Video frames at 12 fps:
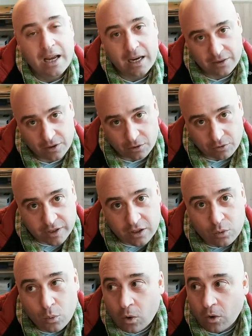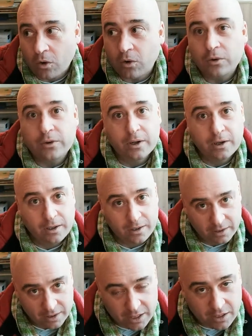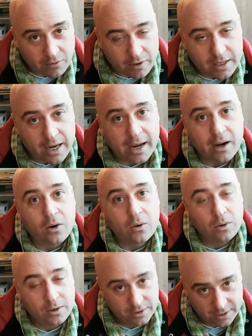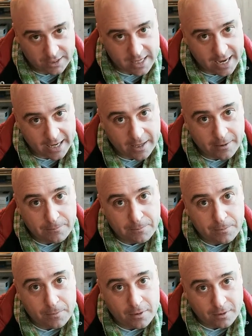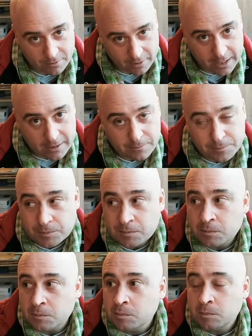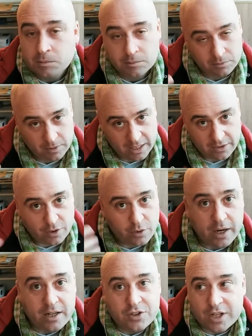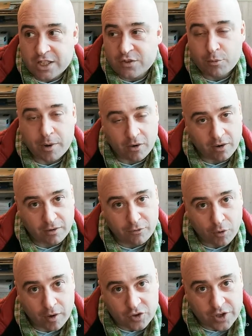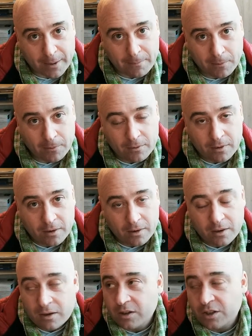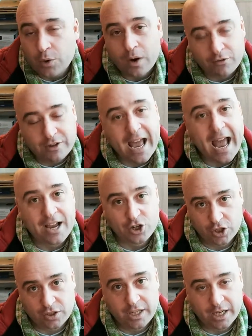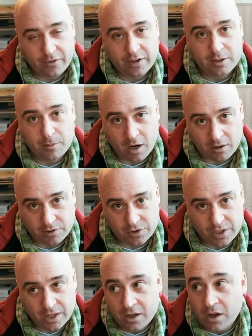In the real world, here and now, today, right? In the United States of America, for example, you have cash and carry democracy.